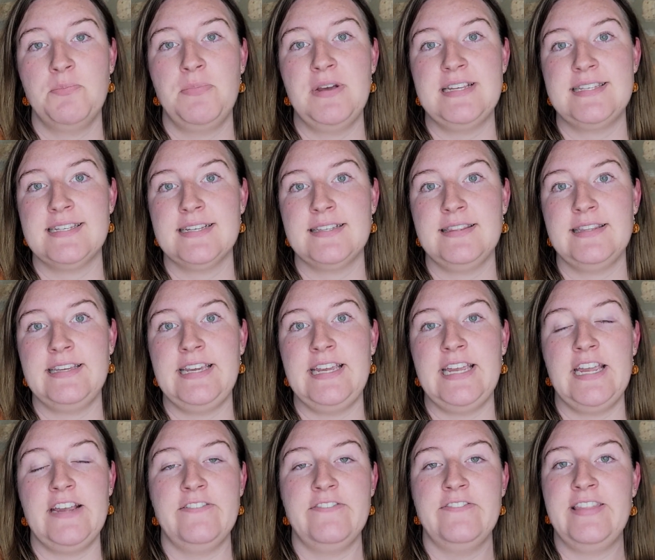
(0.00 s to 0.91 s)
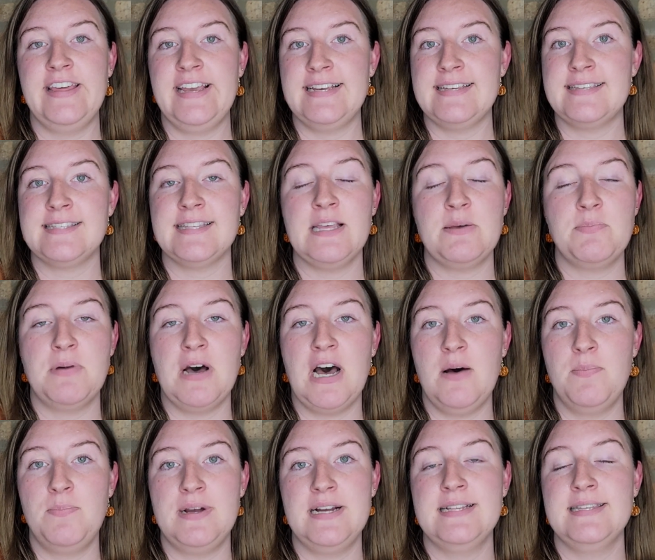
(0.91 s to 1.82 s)
Basically, if they slip
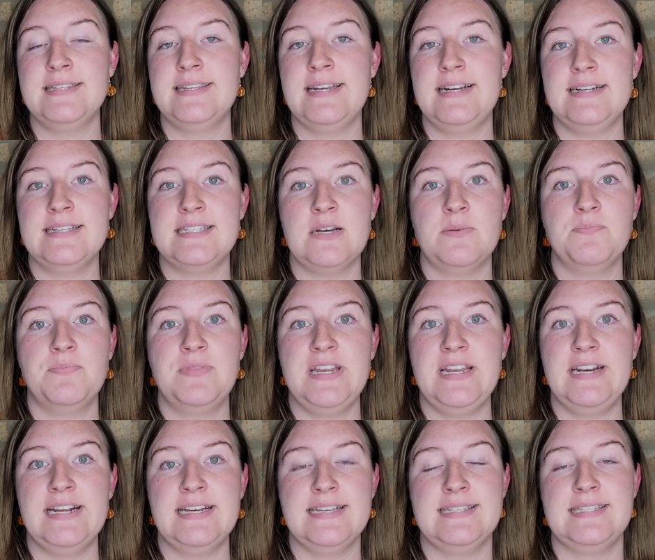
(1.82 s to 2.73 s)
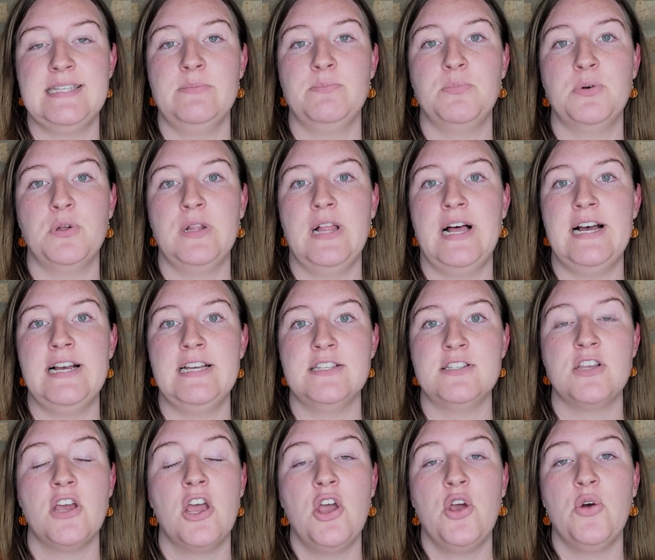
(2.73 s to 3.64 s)
up and say something as simple
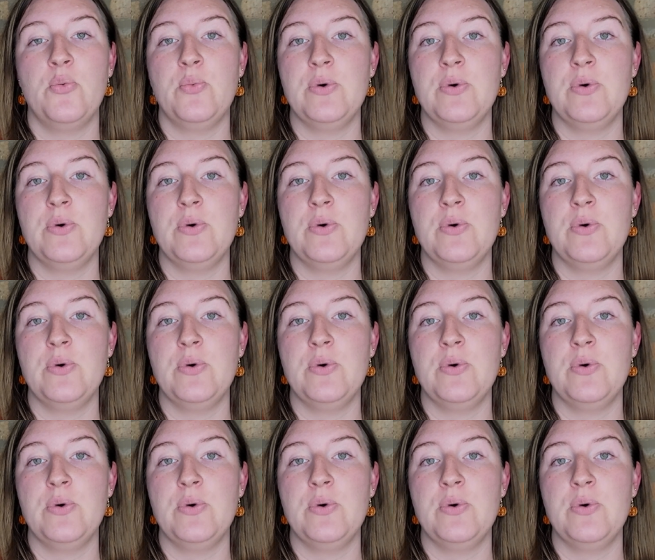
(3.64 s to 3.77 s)
as,